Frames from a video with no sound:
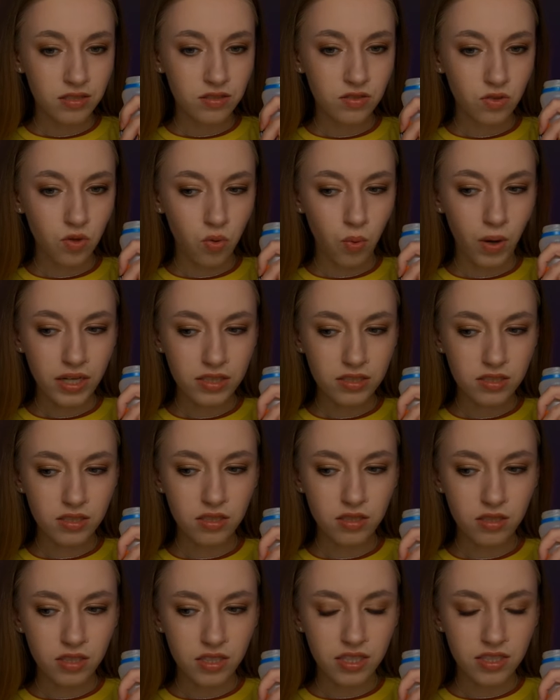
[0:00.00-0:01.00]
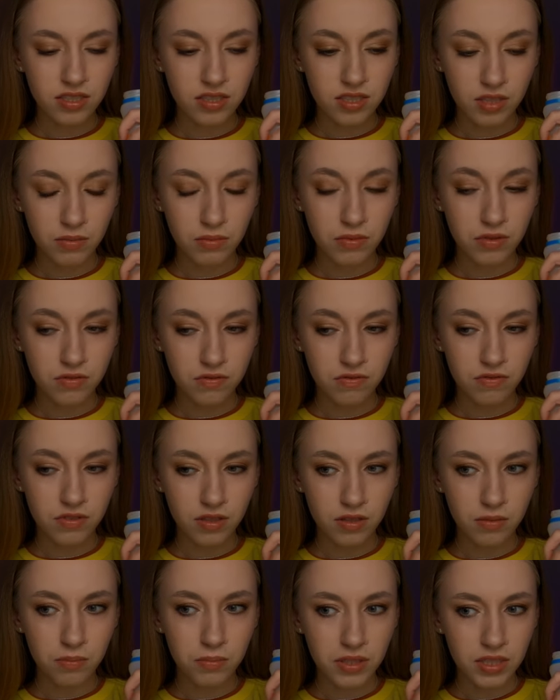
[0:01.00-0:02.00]
Quite literally some of
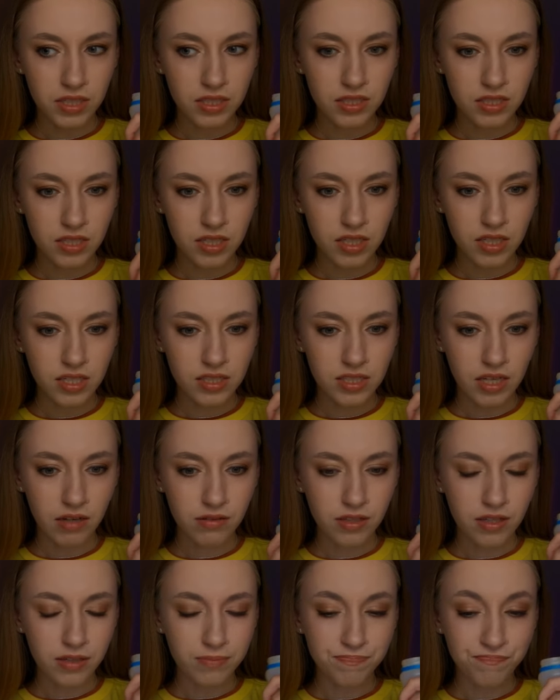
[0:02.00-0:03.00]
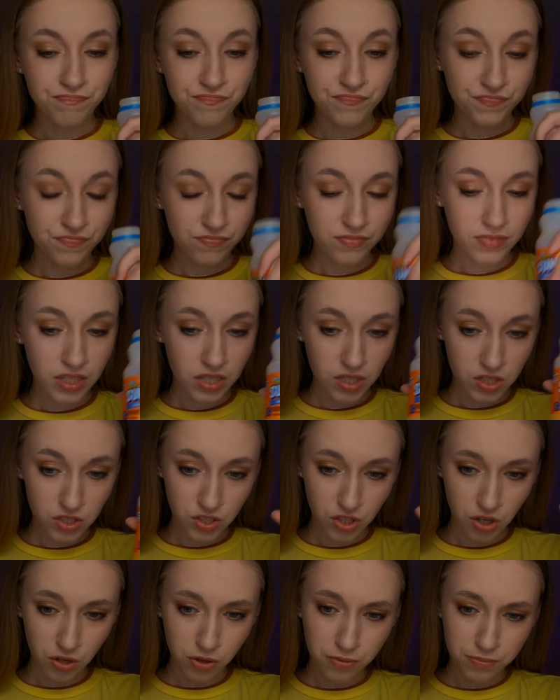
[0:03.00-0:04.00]
the biggest syndicates out there.
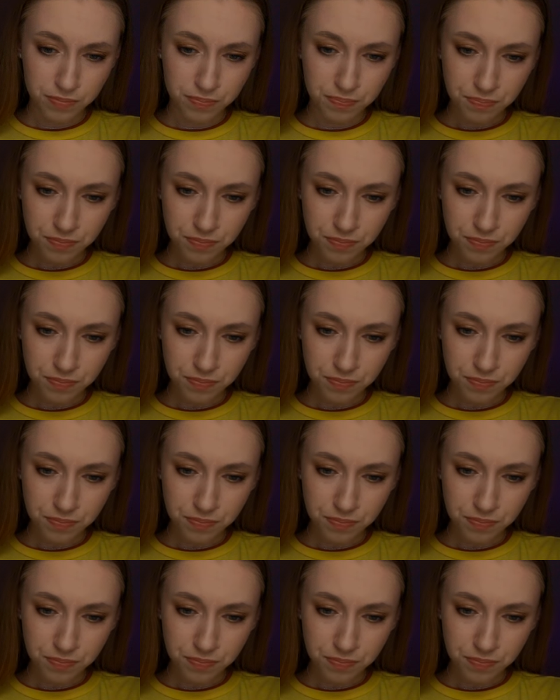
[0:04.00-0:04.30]
So,